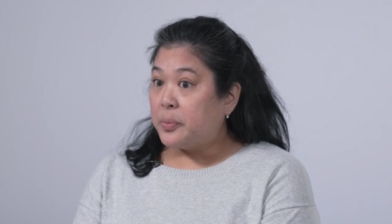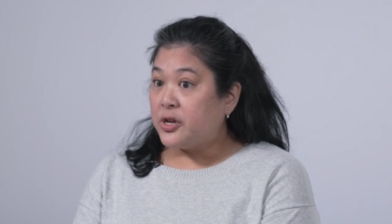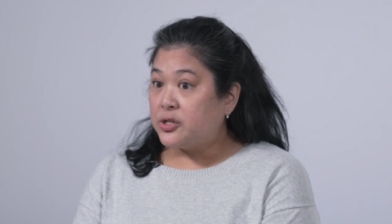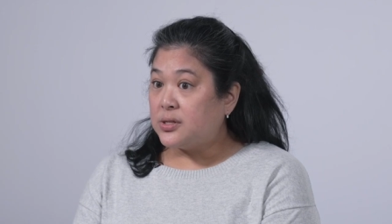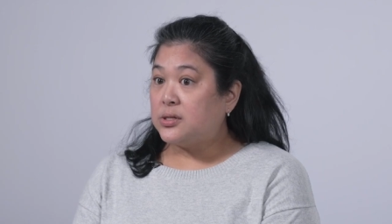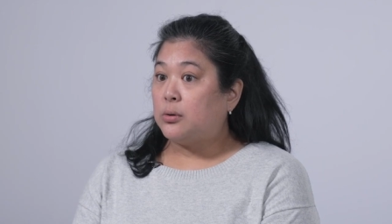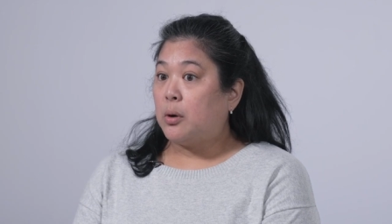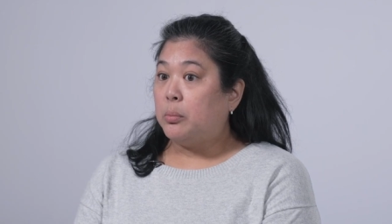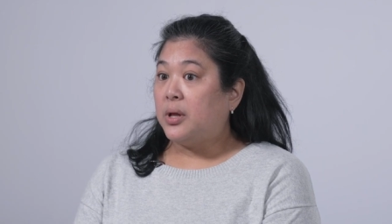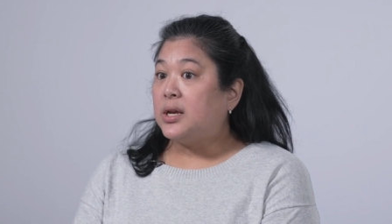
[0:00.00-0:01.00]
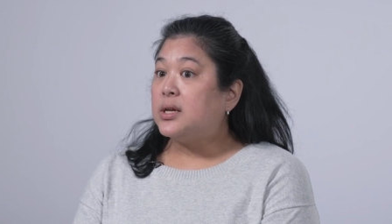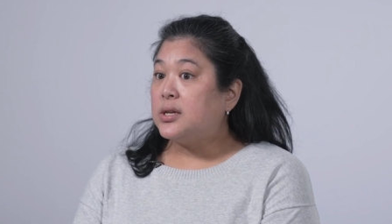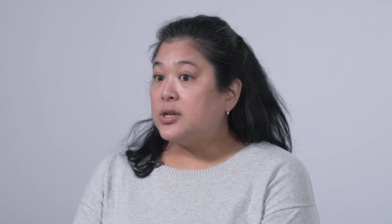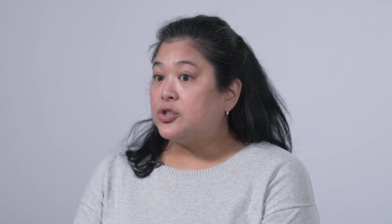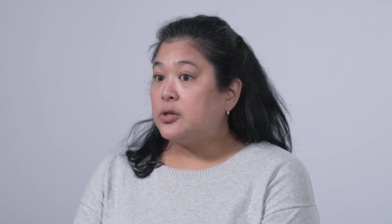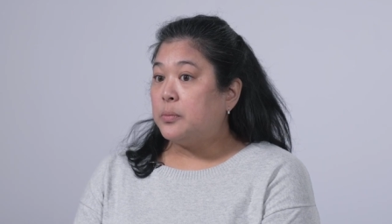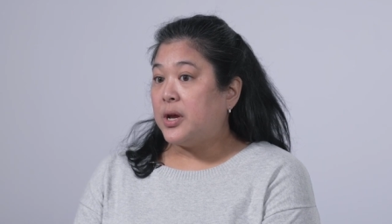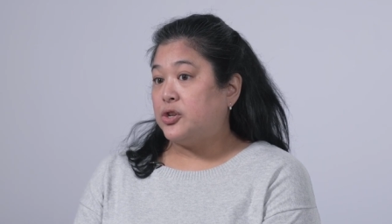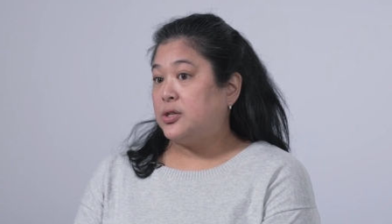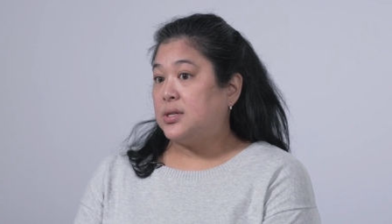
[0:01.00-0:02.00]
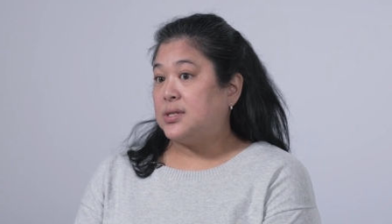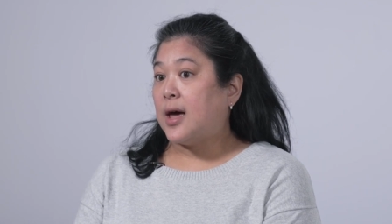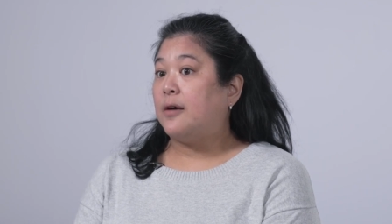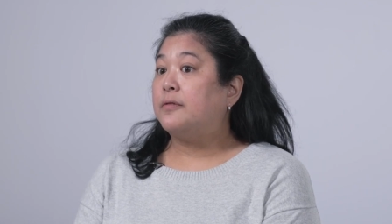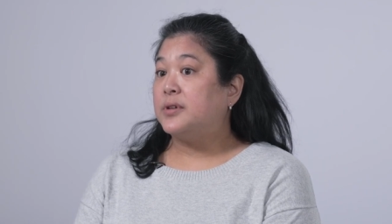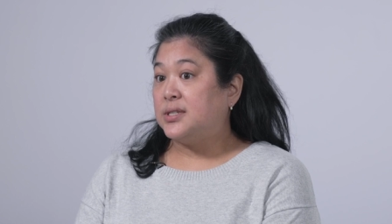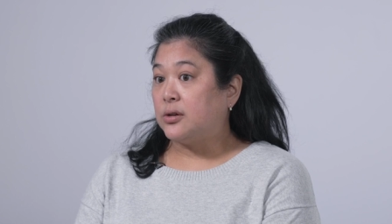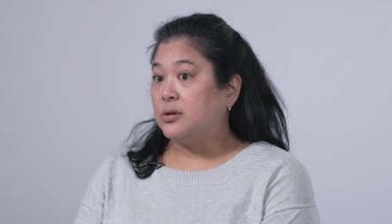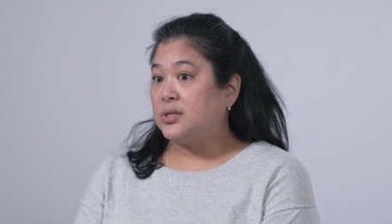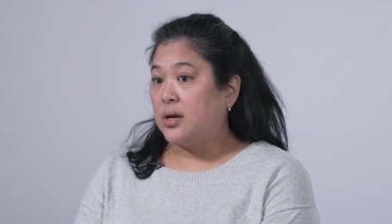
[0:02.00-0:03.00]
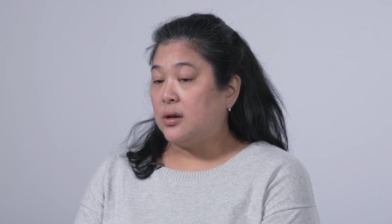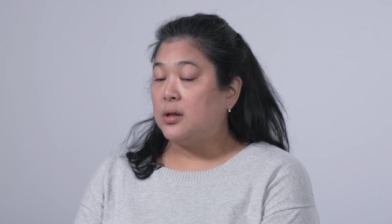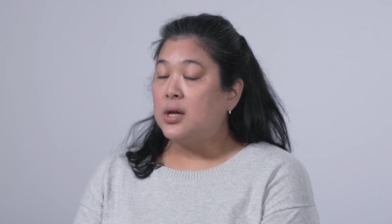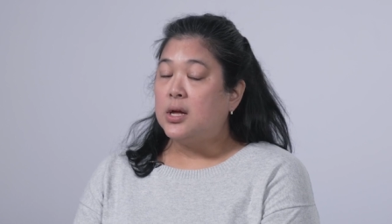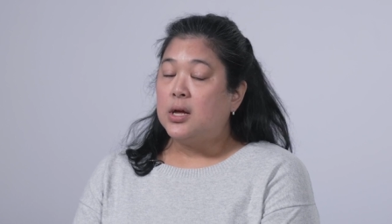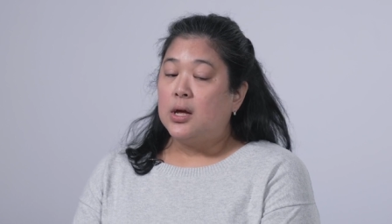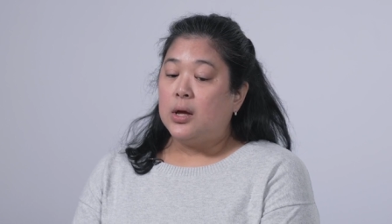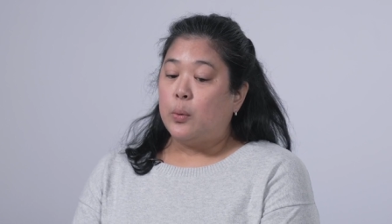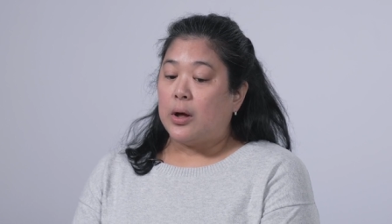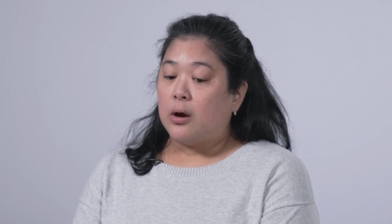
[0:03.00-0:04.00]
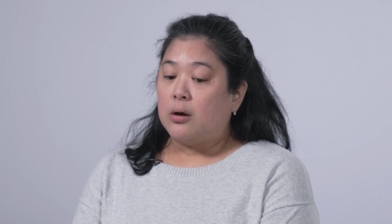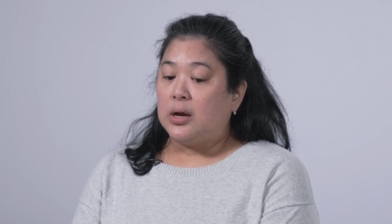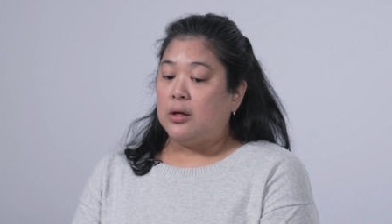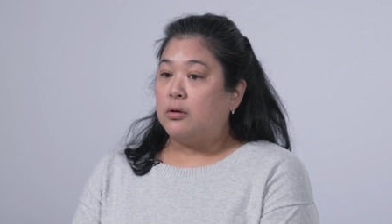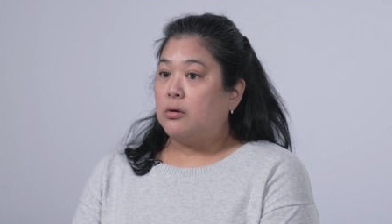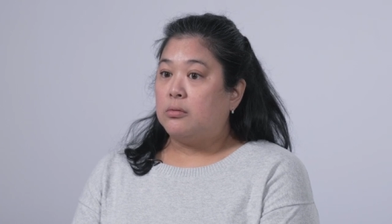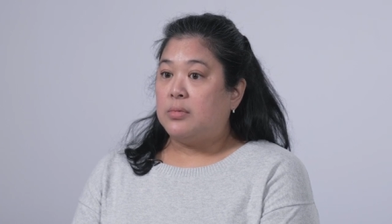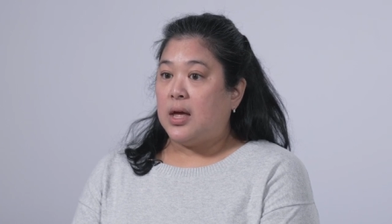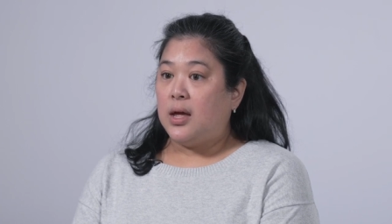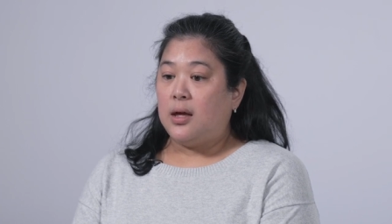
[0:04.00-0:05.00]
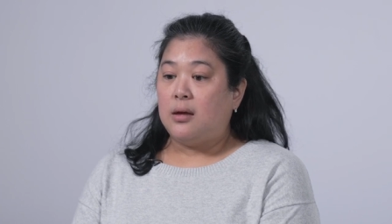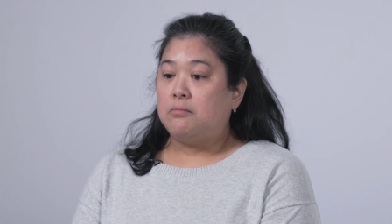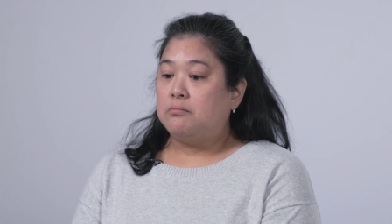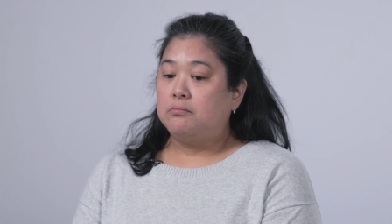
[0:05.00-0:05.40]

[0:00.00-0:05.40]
patients, so our blood condition patients, have sickle cell where either they